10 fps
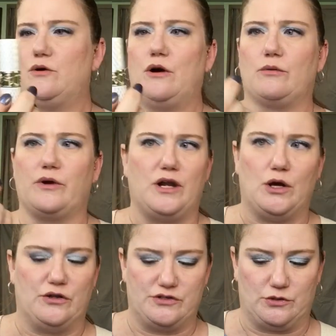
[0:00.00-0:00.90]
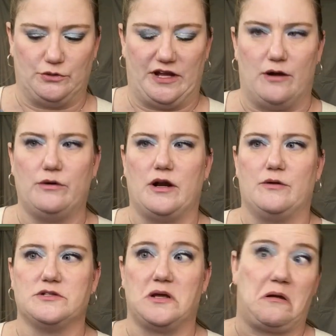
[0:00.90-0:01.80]
already all sold out. And I
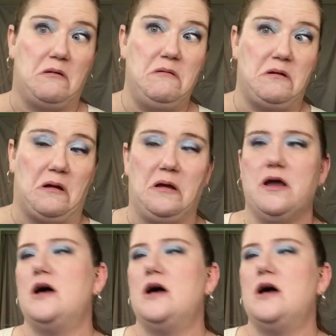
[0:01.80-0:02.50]
was like, okay.